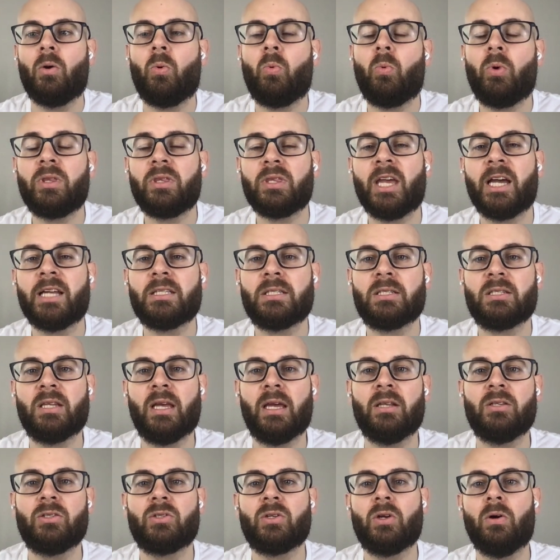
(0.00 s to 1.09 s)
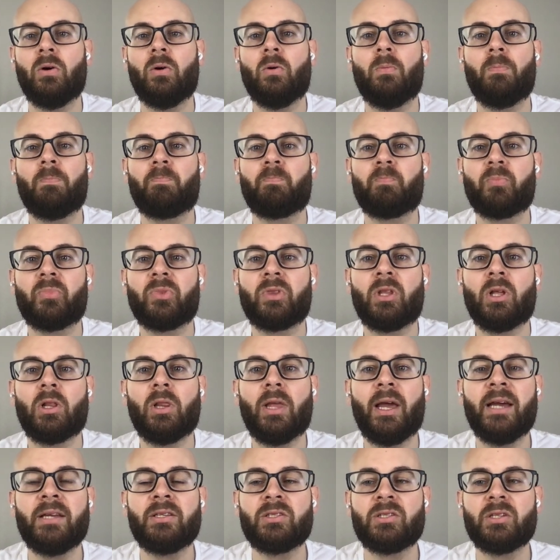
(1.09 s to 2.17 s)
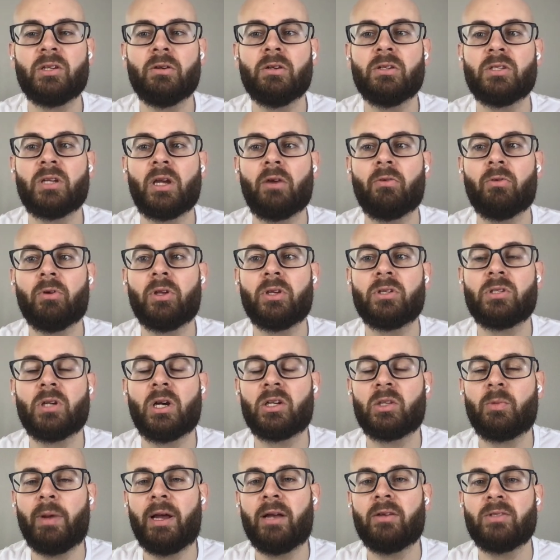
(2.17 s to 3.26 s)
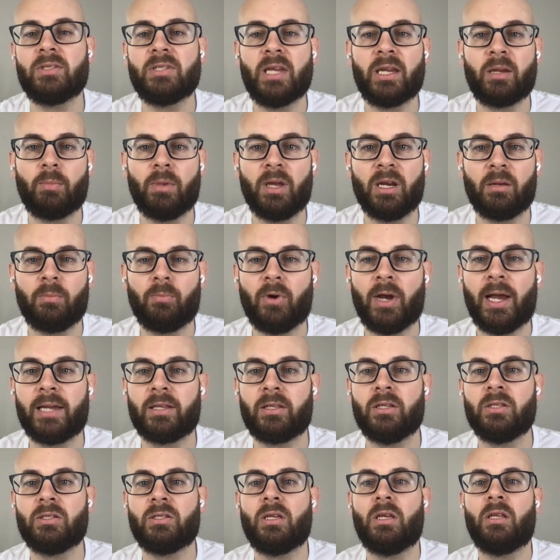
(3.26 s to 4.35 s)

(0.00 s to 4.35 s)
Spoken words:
With that said, so the last series I really talked about segmenting practice.